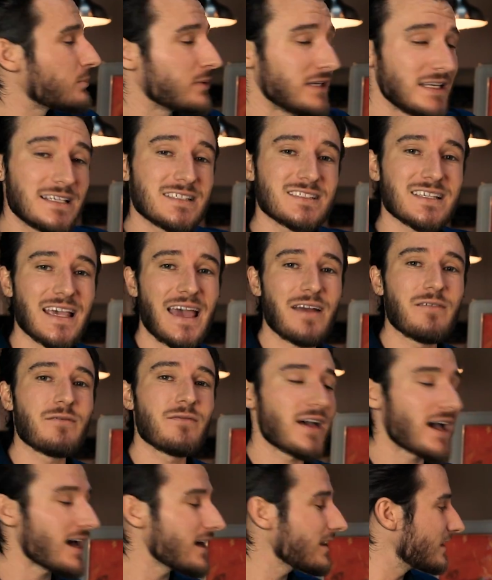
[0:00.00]
peaks
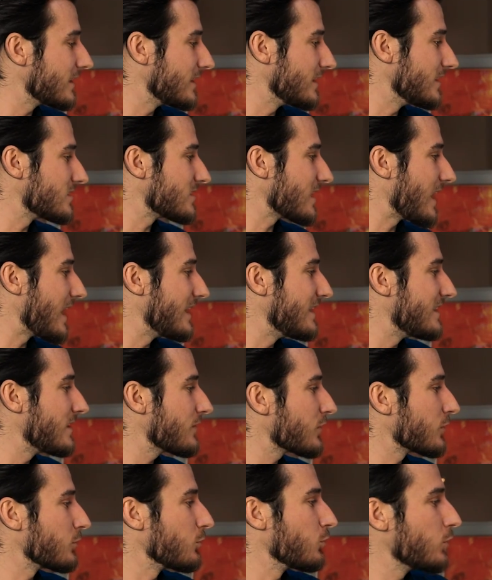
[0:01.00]
and valleys and
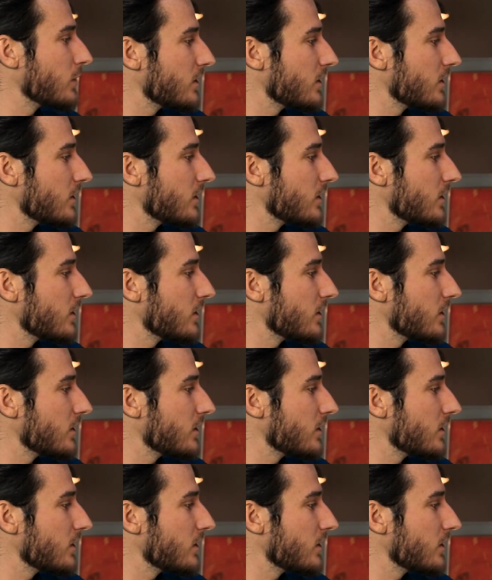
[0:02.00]
different